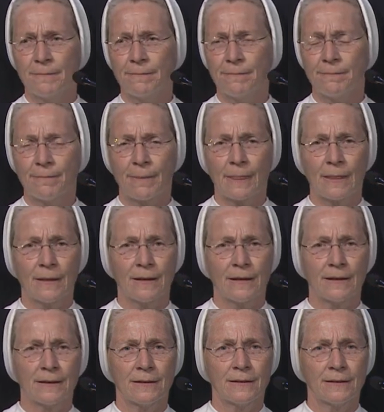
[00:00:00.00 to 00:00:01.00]

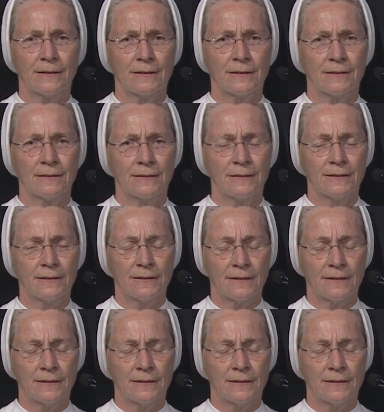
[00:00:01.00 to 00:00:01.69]
[no speech]